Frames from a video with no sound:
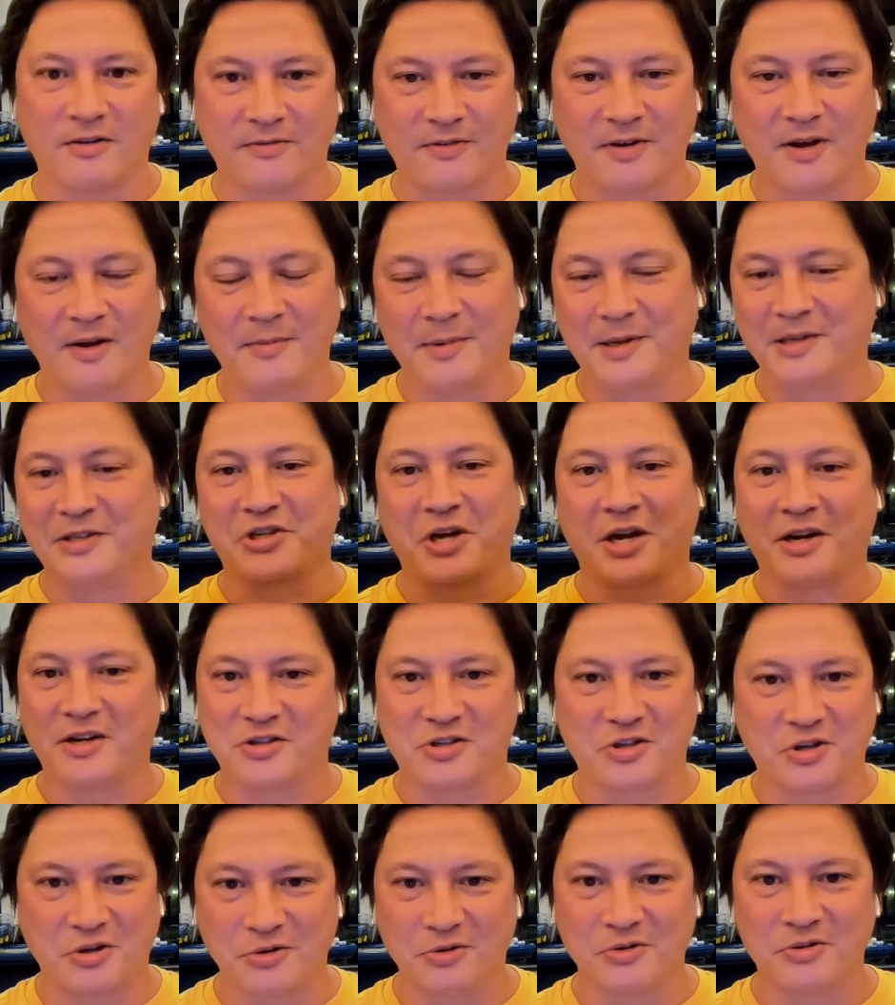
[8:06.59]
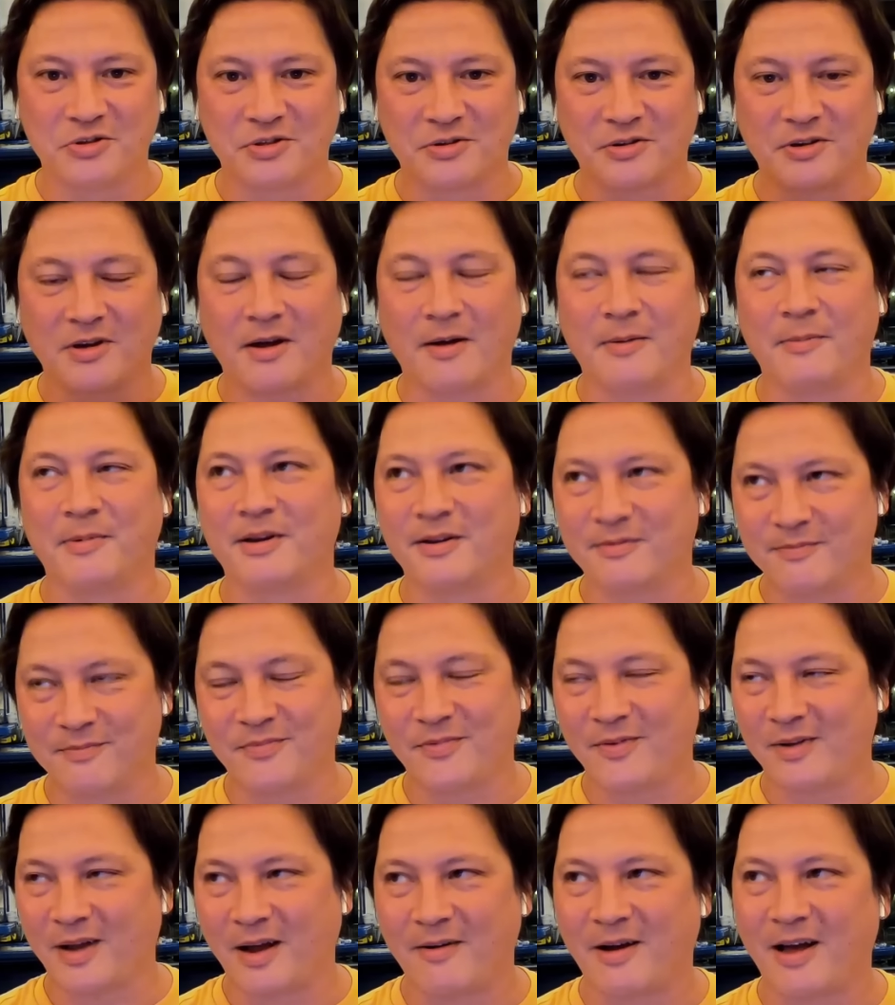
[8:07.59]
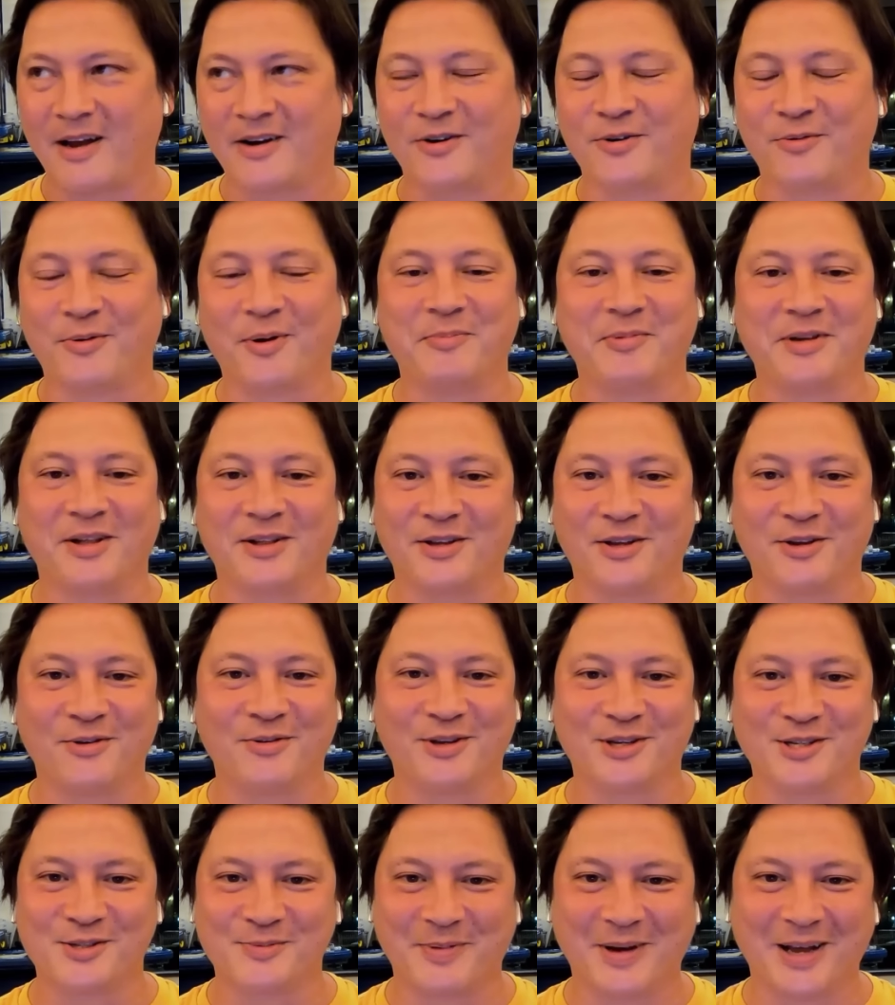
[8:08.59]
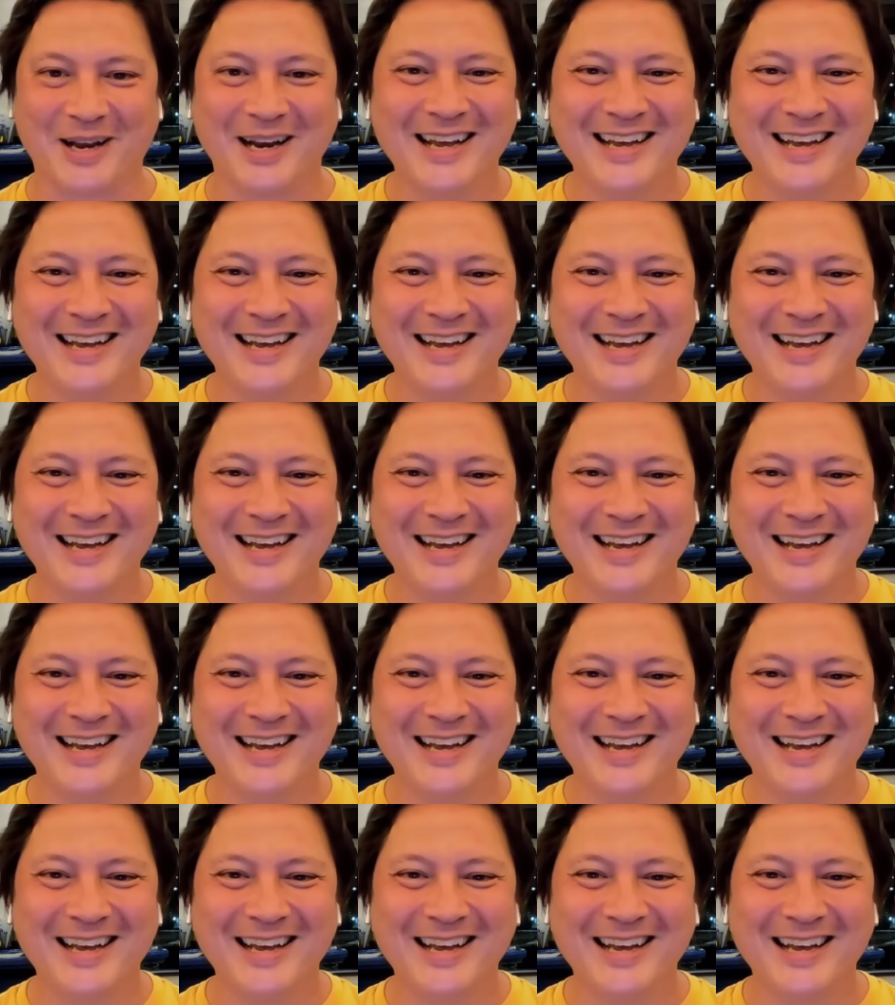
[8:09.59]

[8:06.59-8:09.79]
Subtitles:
of. I mean, China's huge. I mean, I don't know why I'm telling you this, but